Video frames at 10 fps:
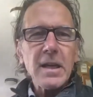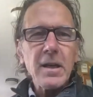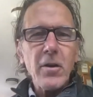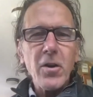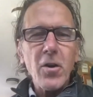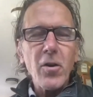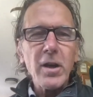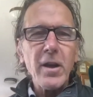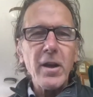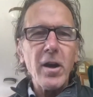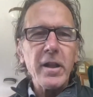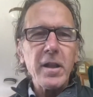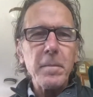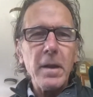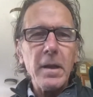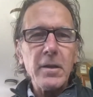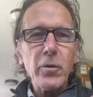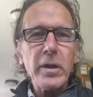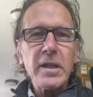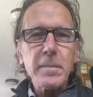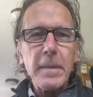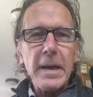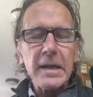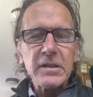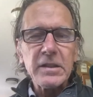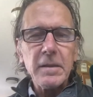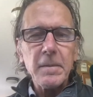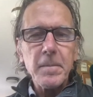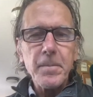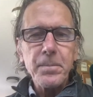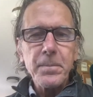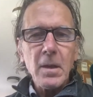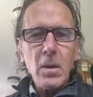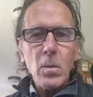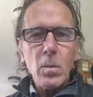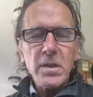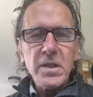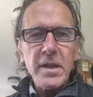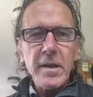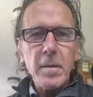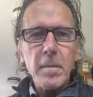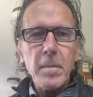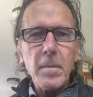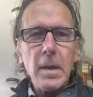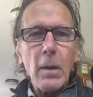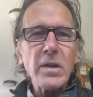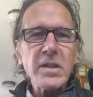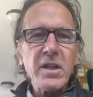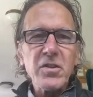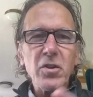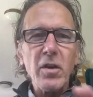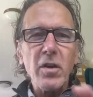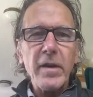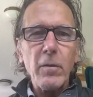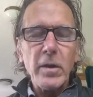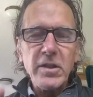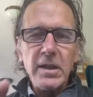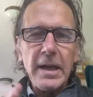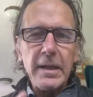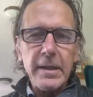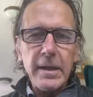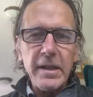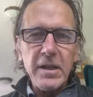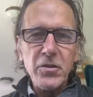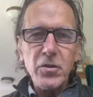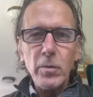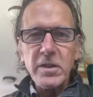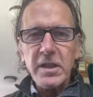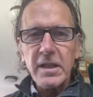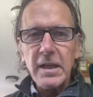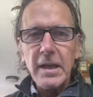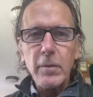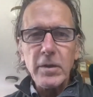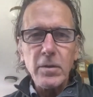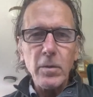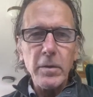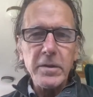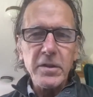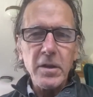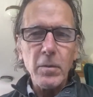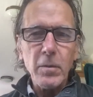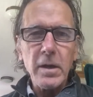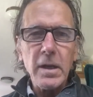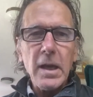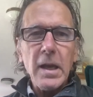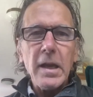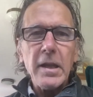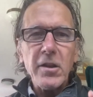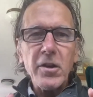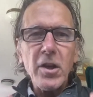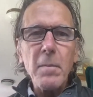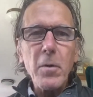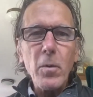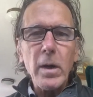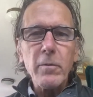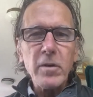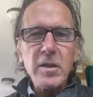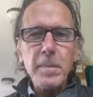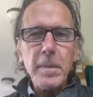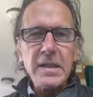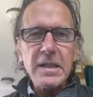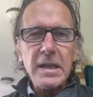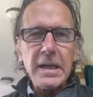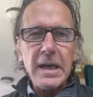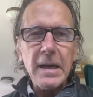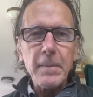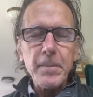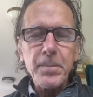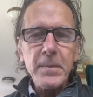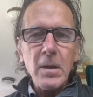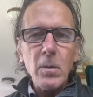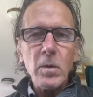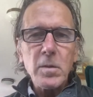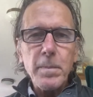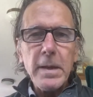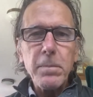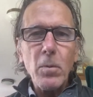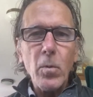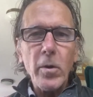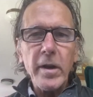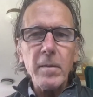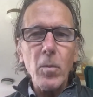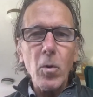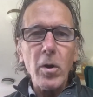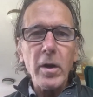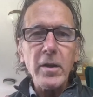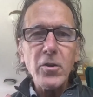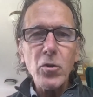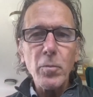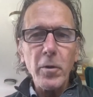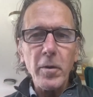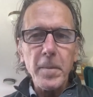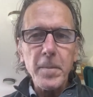I learned early on in doing this magazine was that I wanted to survey what you liked in the issue, what you didn't like, what you want, what you don't want. And the number one response I got was people wanted more humor.